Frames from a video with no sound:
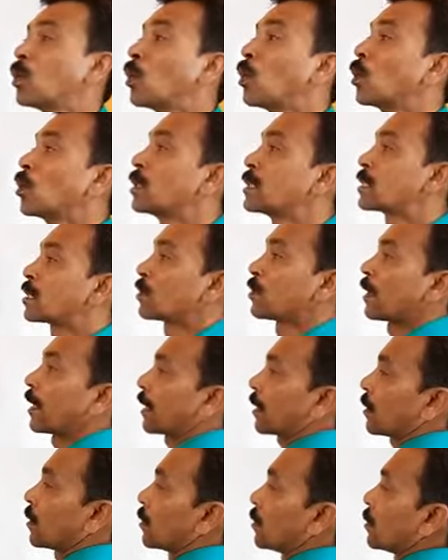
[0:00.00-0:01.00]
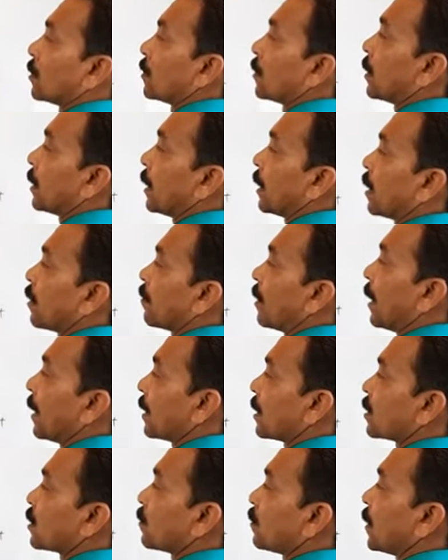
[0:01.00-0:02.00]
whole square. A
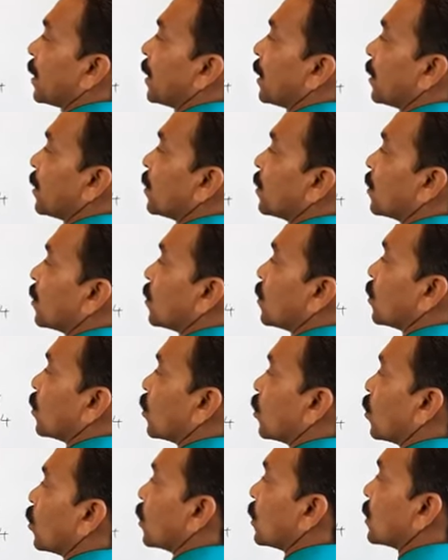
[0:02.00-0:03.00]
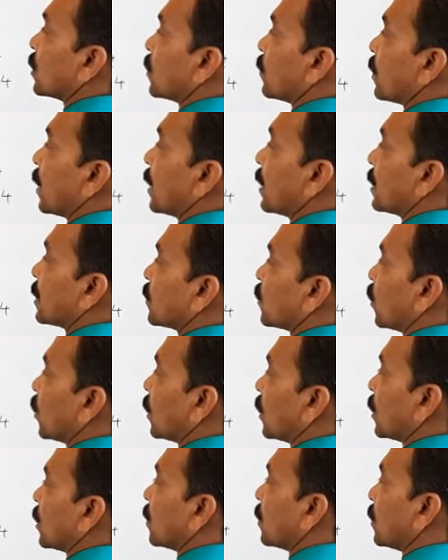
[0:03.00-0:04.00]
minus b whole square is
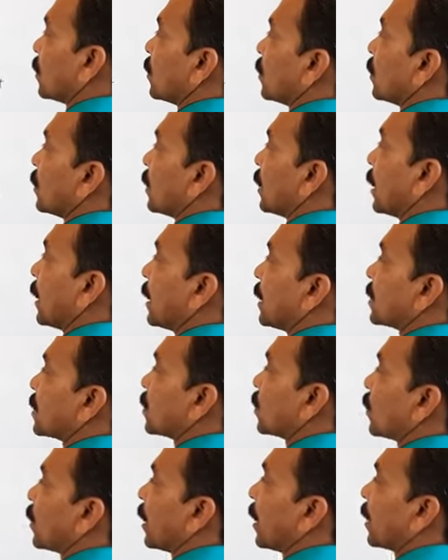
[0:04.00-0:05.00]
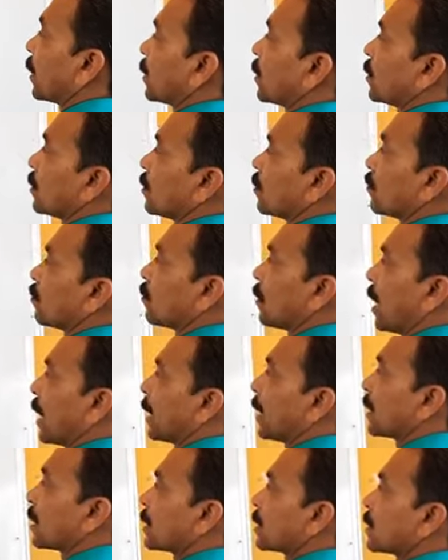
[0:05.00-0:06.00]
what? A square
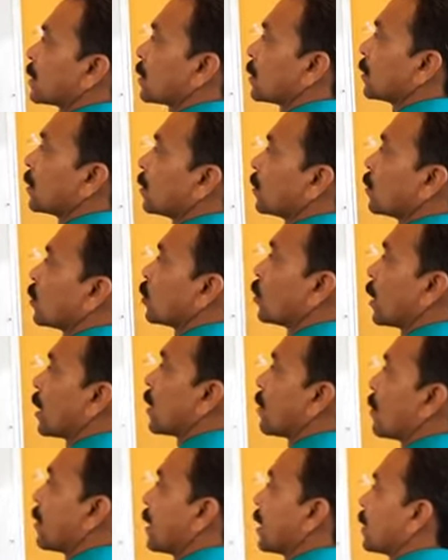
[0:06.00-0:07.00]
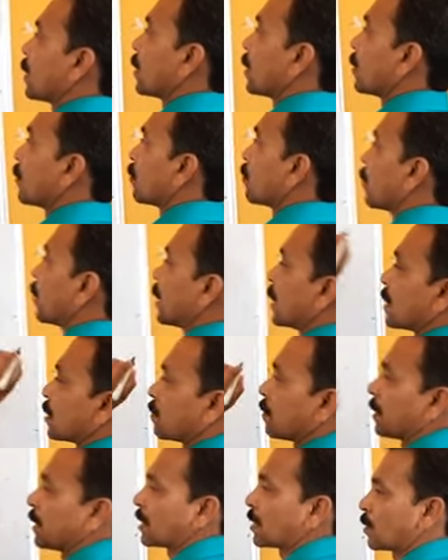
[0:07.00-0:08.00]
minus 2ab plus
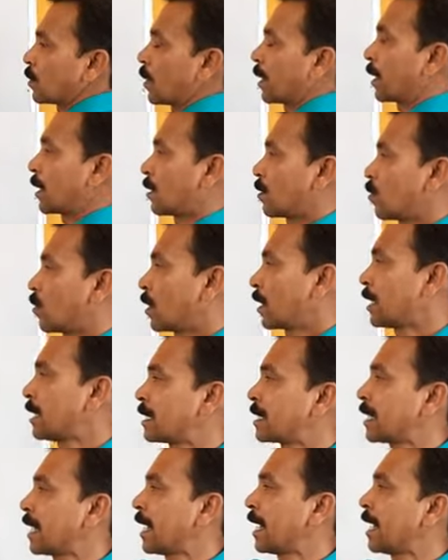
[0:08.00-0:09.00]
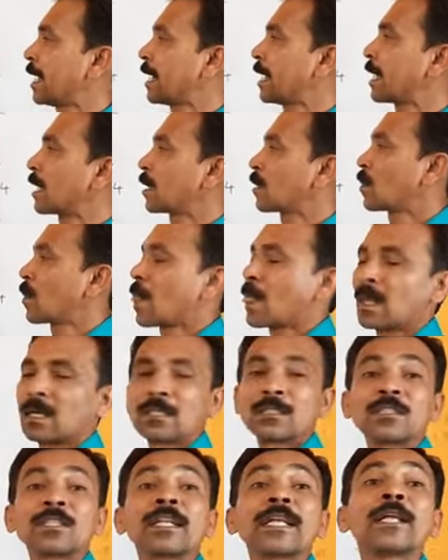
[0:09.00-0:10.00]
b square. What is a
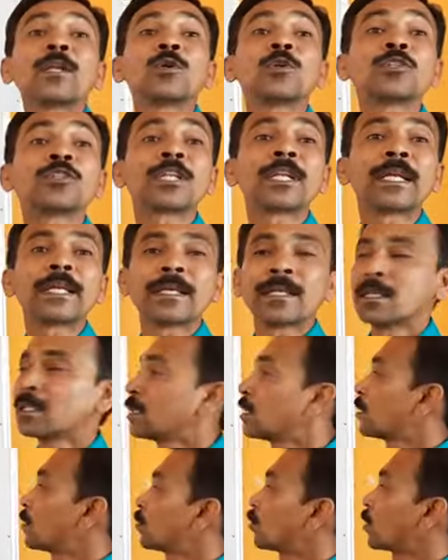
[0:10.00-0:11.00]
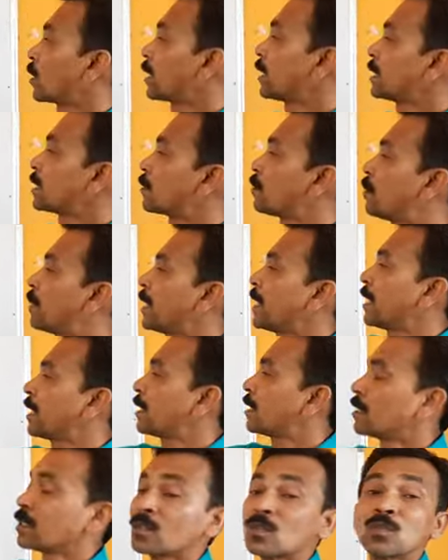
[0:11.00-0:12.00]
here? 3 root 3. What is
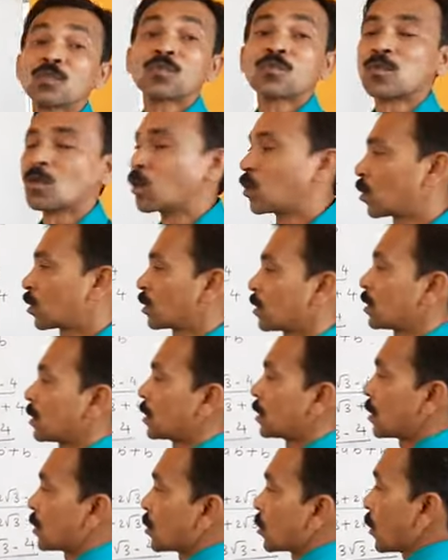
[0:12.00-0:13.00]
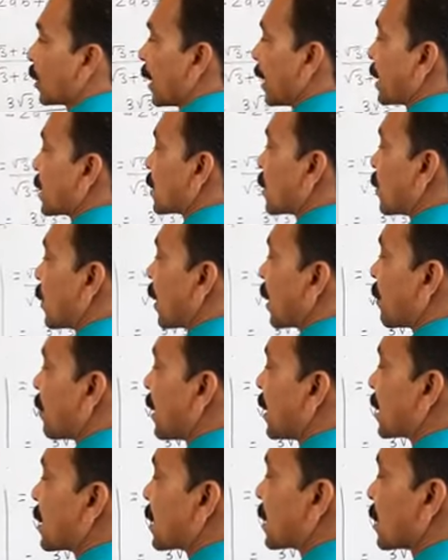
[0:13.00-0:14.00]
b? 4. So a square
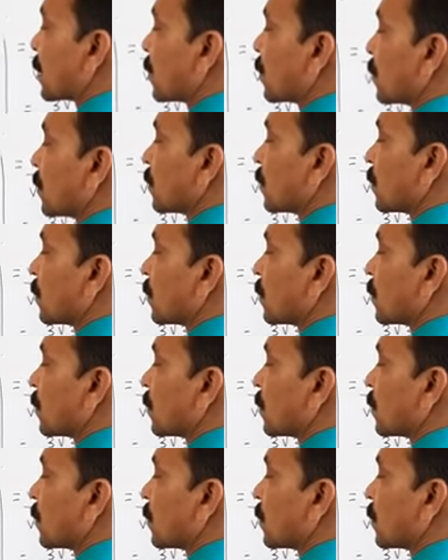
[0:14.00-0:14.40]
means